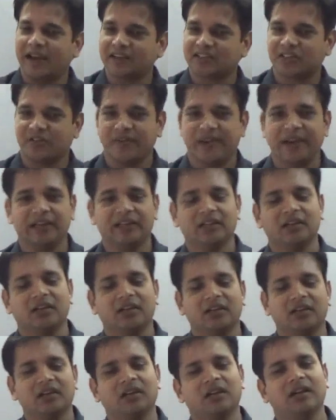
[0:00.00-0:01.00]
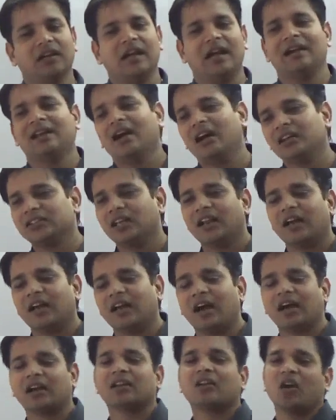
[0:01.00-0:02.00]
activator, and other
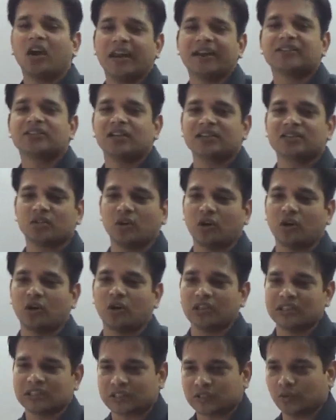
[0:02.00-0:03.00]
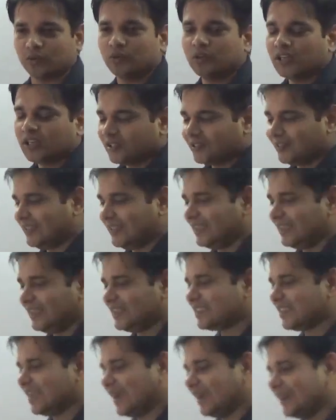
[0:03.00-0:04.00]
are collectors also.
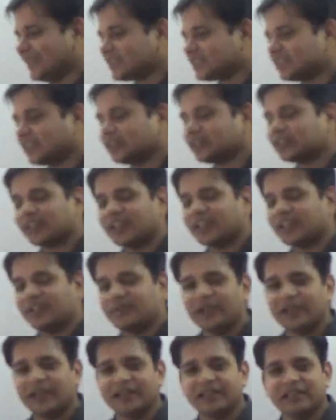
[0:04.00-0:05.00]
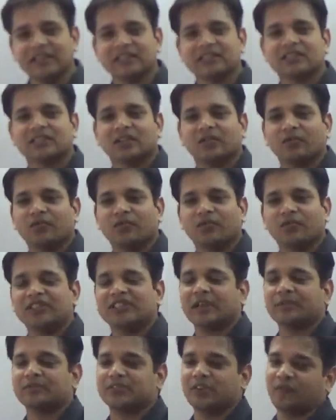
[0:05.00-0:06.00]
These additional three materials
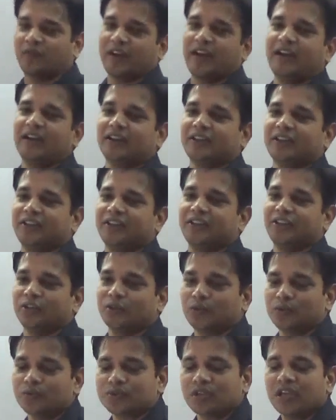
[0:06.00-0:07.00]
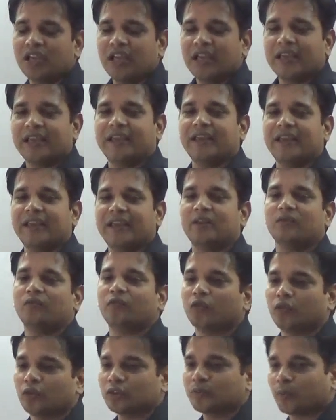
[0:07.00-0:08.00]
which have different use in
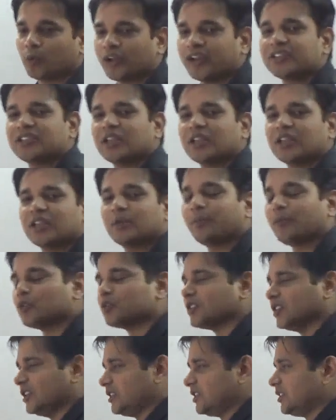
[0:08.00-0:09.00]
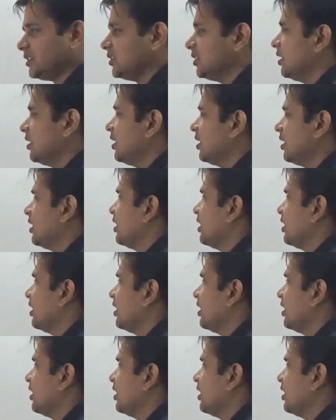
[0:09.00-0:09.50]
fourth fluorination process.